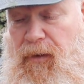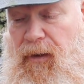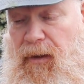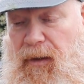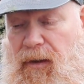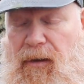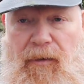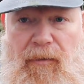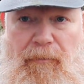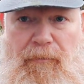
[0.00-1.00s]

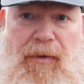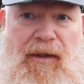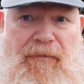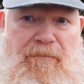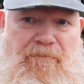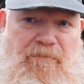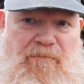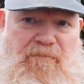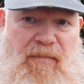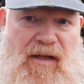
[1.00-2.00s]
but
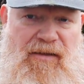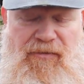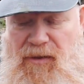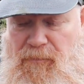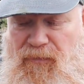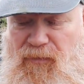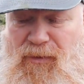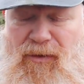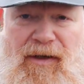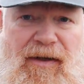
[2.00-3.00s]
I said it
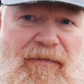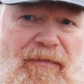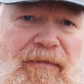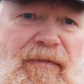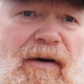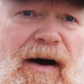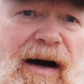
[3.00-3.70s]
before, if